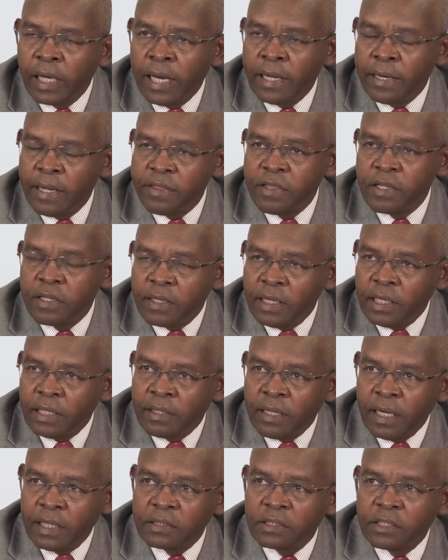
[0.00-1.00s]
And I think
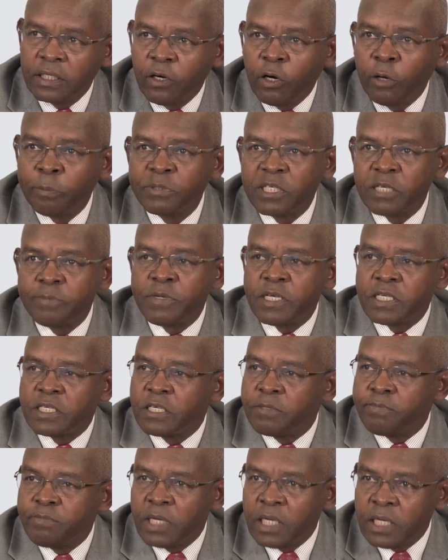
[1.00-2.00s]
that
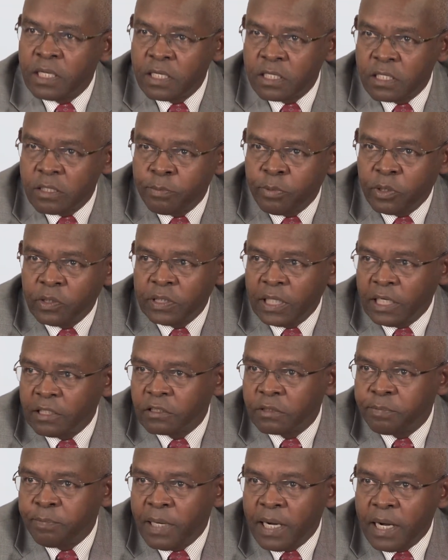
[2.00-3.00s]
optimism is borne
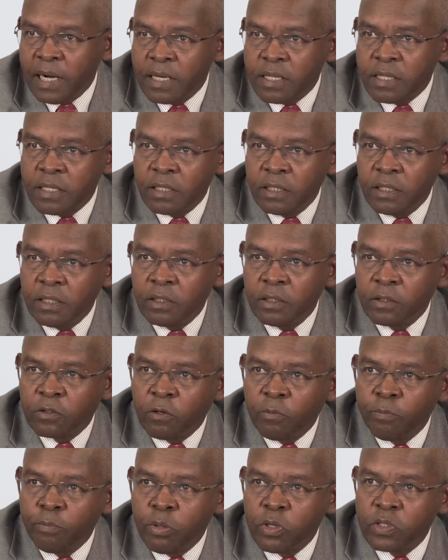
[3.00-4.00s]
out by the
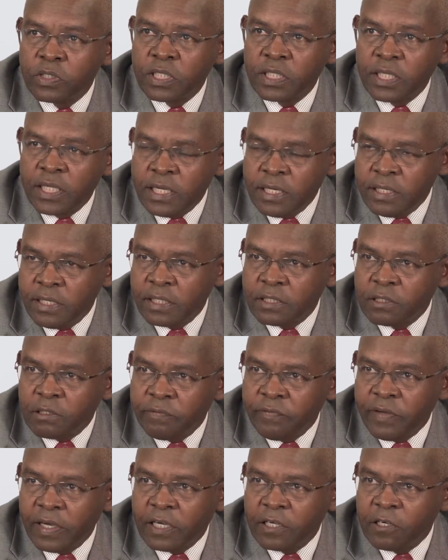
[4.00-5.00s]
composite index
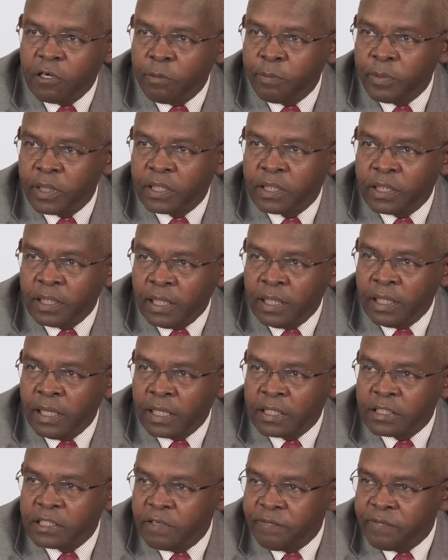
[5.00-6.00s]
of economic
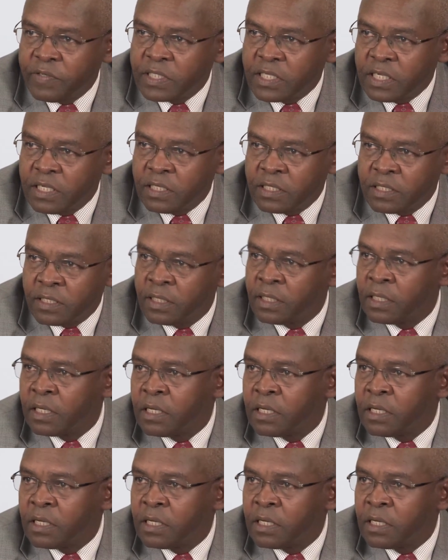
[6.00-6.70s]
activity.